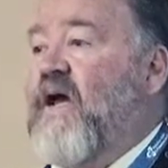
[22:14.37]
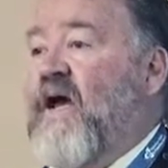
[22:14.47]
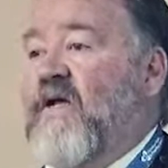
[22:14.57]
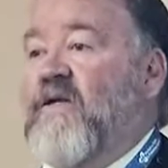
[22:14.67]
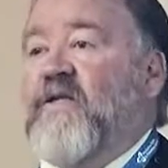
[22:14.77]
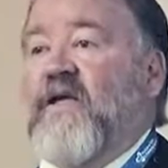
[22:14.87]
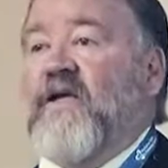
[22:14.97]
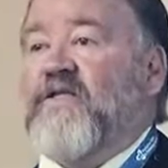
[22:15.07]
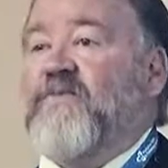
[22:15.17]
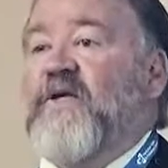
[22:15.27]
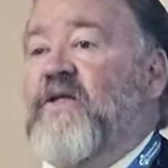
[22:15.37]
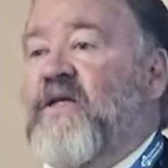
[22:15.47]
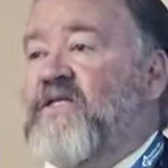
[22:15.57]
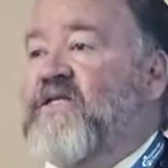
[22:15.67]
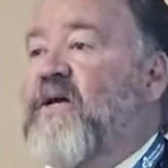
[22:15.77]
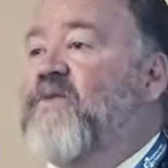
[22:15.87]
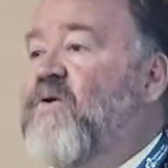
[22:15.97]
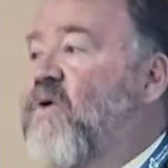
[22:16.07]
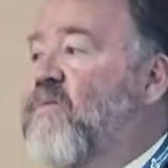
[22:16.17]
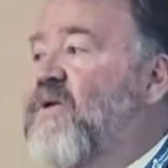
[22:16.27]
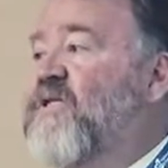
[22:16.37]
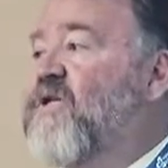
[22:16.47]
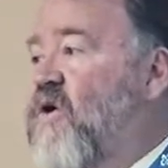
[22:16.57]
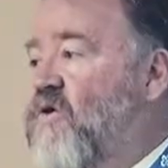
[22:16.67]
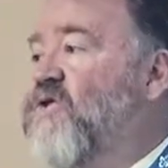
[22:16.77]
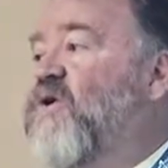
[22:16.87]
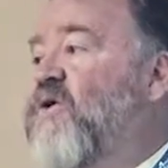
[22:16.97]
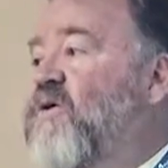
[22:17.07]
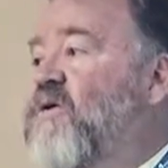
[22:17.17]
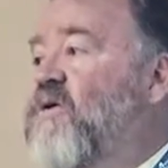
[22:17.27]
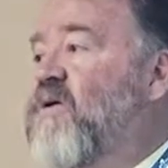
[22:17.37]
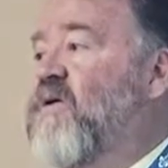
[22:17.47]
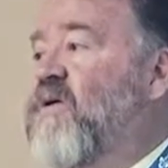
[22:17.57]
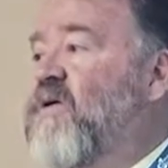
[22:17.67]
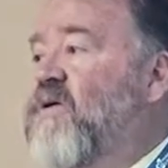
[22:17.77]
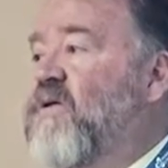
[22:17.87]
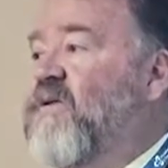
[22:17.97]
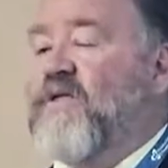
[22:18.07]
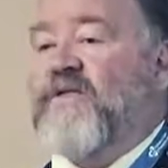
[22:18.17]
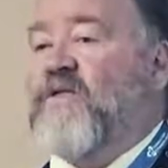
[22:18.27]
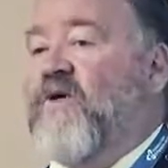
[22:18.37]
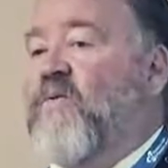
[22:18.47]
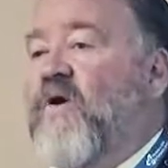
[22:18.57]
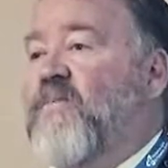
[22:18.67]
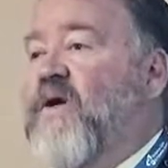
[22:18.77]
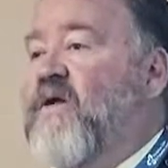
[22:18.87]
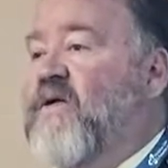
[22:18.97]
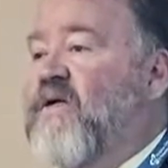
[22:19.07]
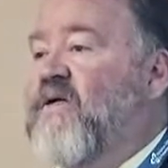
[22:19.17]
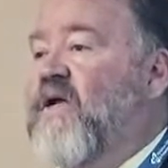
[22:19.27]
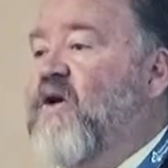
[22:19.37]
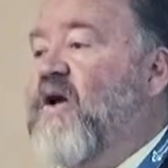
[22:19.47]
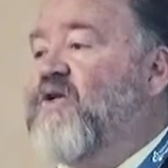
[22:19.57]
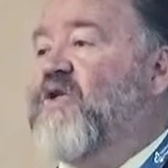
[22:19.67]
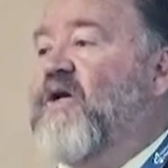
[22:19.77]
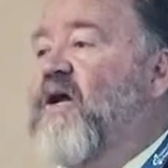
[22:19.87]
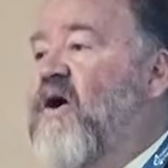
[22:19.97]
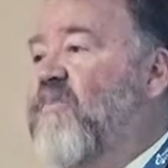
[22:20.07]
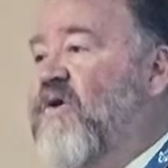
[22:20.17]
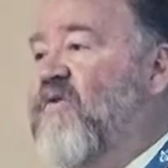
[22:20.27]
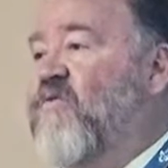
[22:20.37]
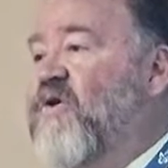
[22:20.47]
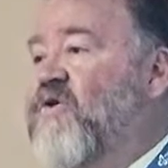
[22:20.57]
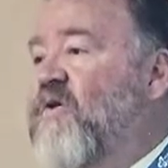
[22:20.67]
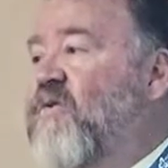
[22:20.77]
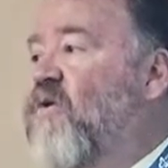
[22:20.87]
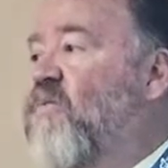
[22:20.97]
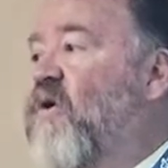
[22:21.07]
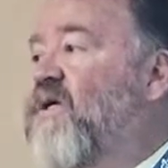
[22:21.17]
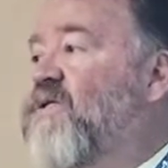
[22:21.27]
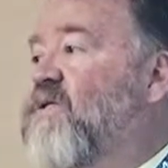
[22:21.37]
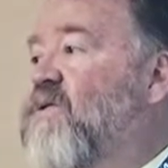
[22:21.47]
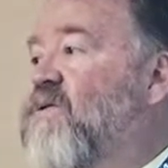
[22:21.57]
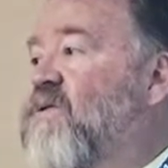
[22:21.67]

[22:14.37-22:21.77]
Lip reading: and it's been the accepted workplace culture that said, don't worry about it. Here, I'll show you how to operate the fork truck with no brakes.